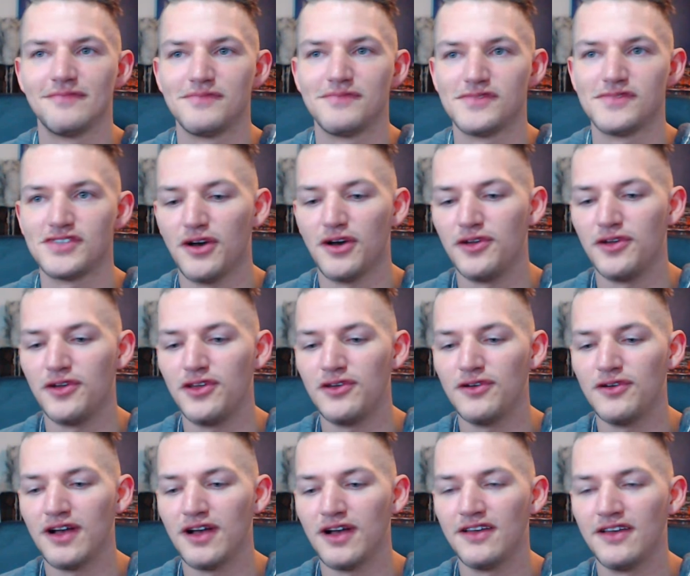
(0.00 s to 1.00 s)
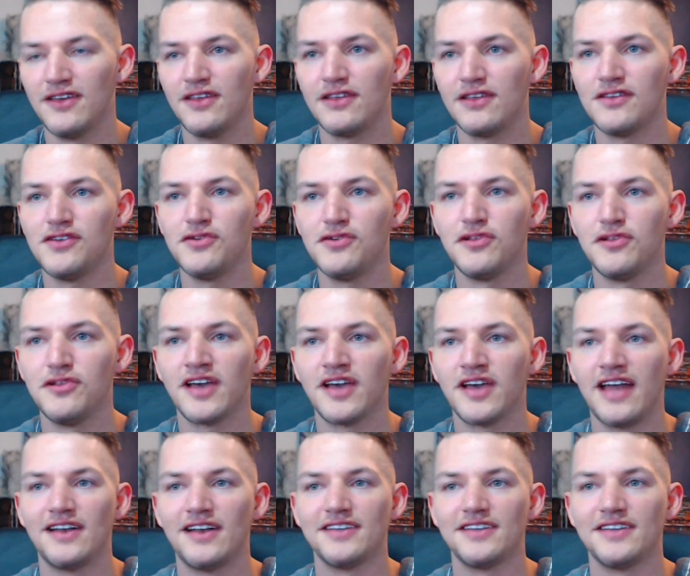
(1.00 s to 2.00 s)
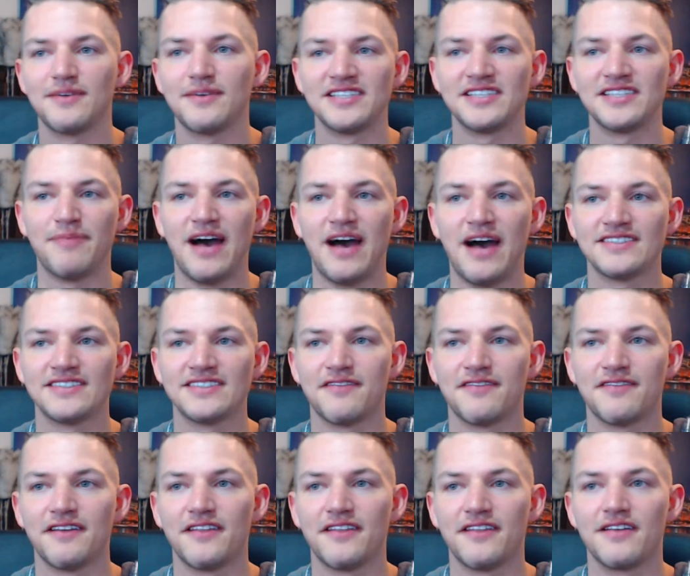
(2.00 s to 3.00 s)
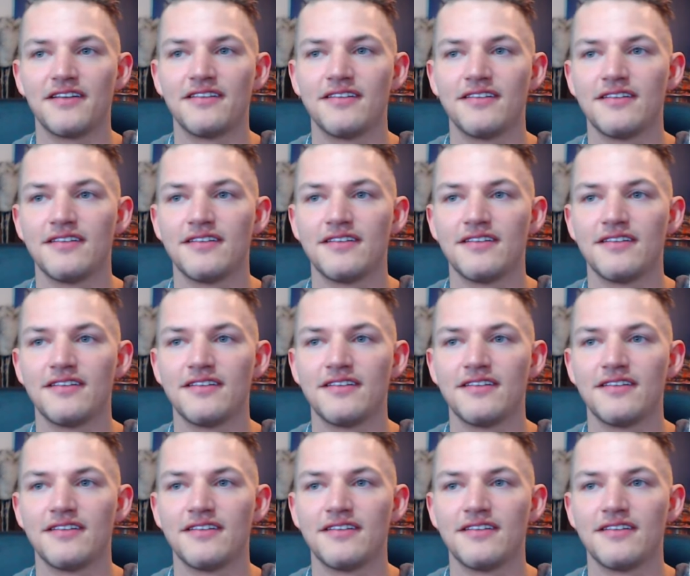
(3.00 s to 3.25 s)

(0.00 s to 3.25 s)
So you look at it as a positive thing, then?